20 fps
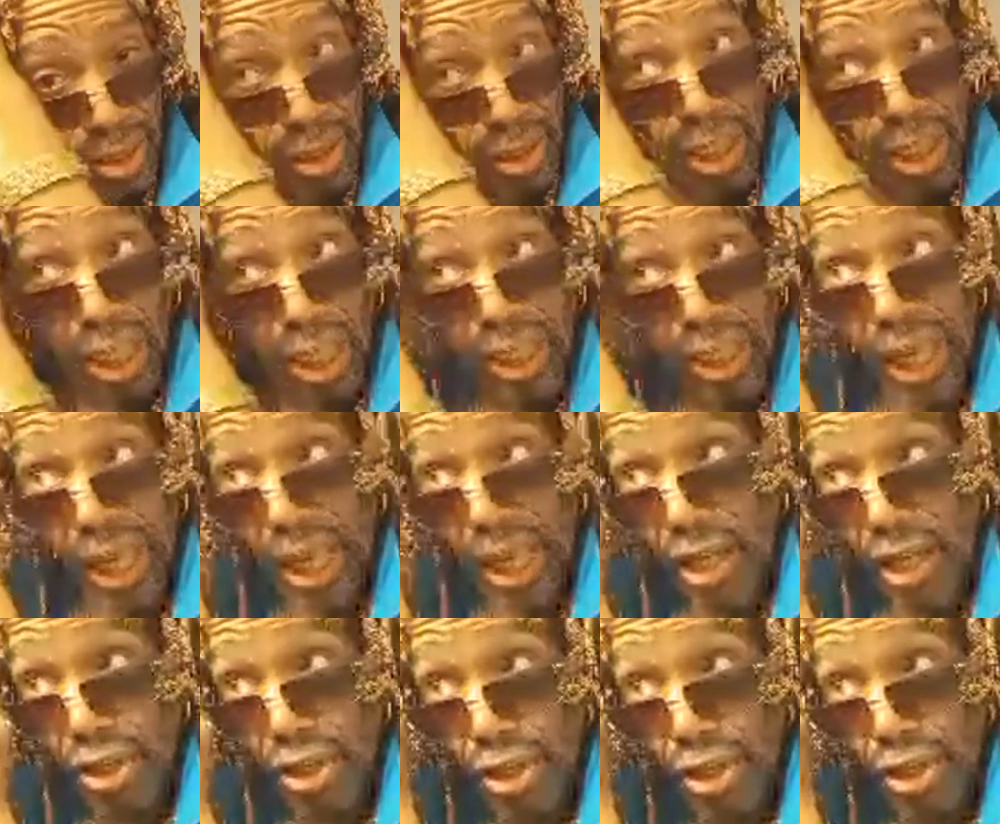It's
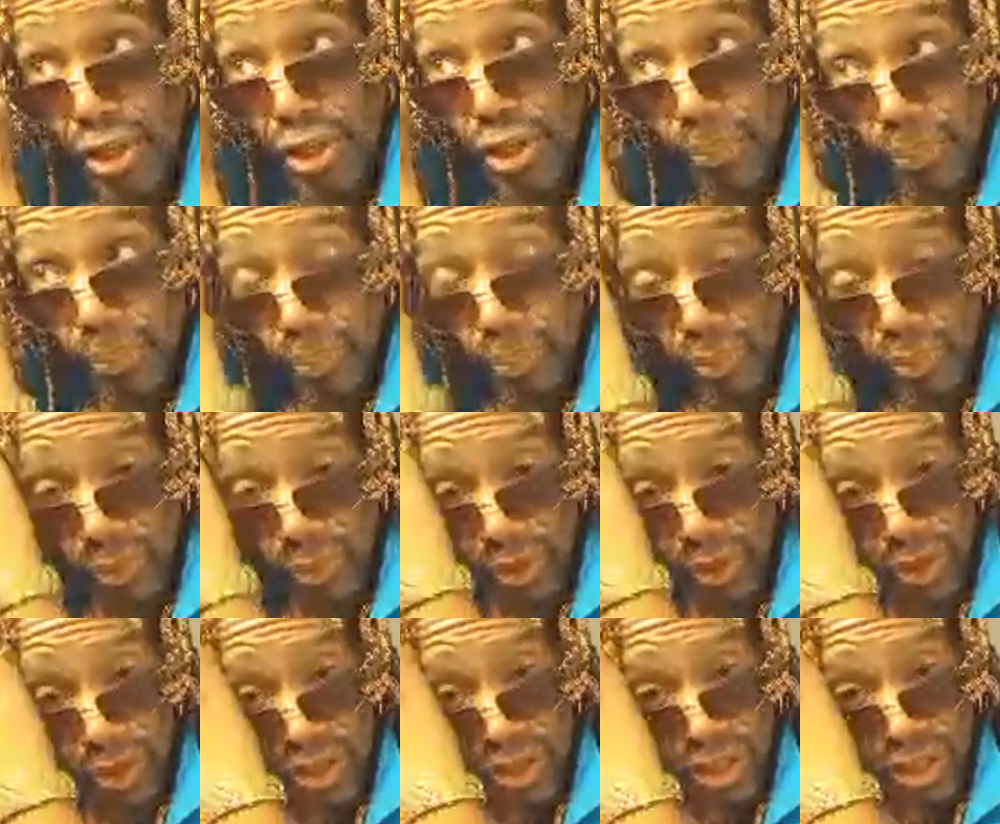energy
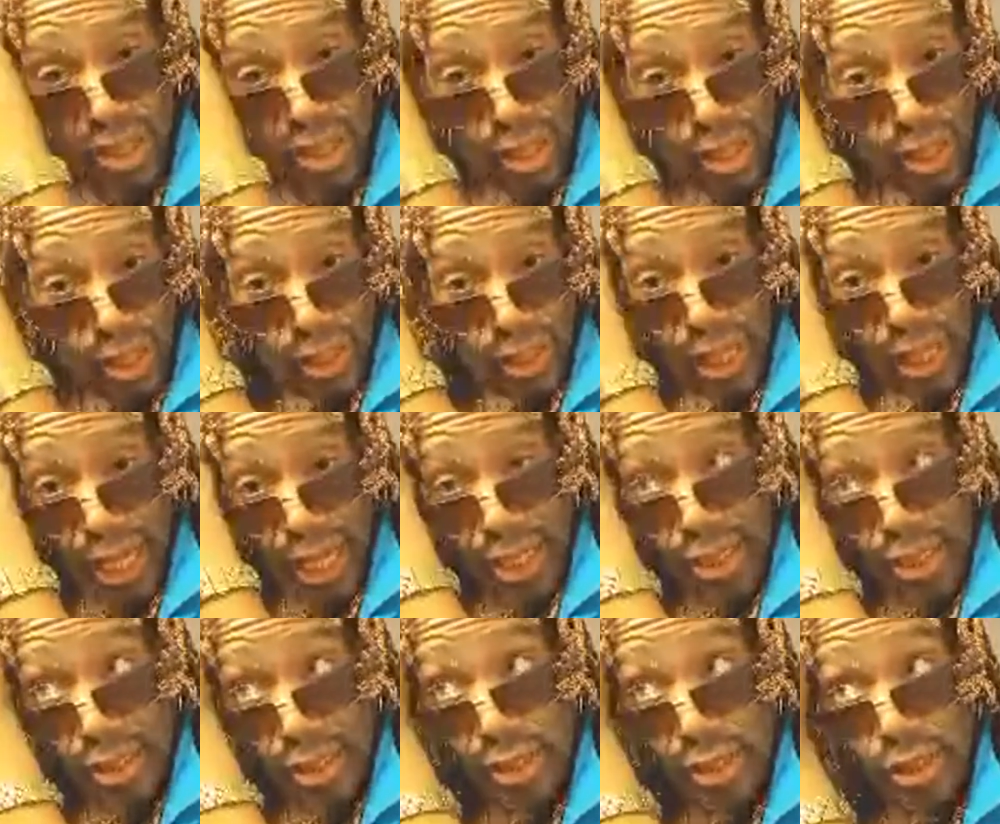that
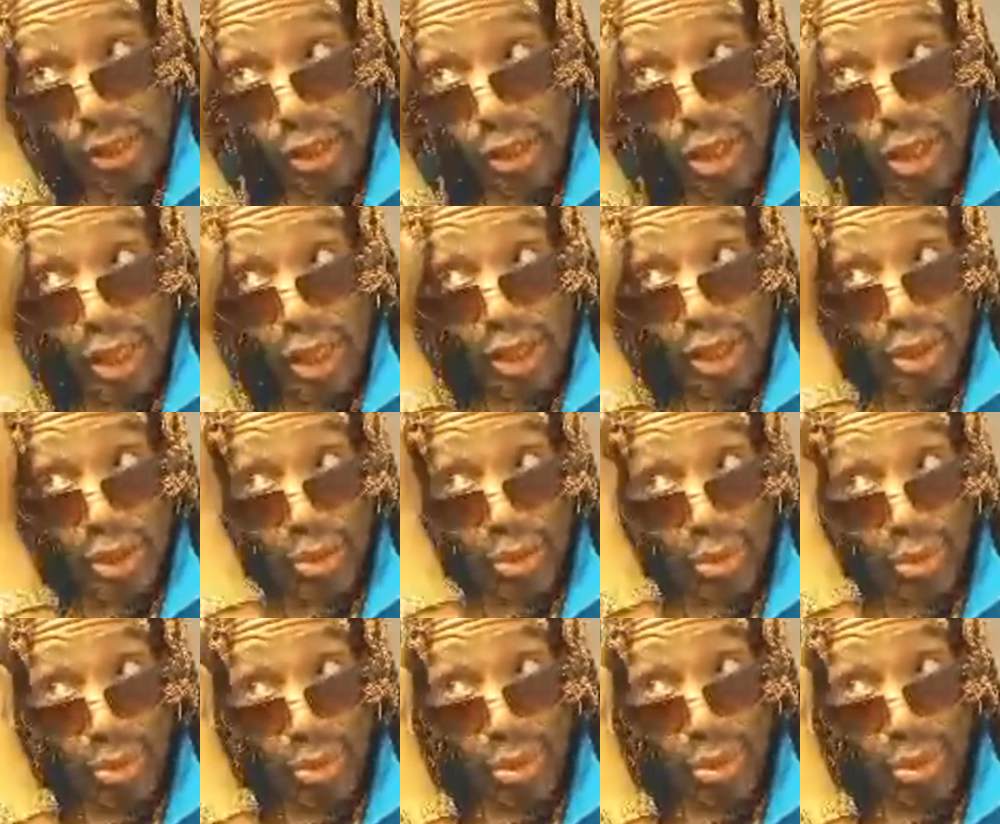only you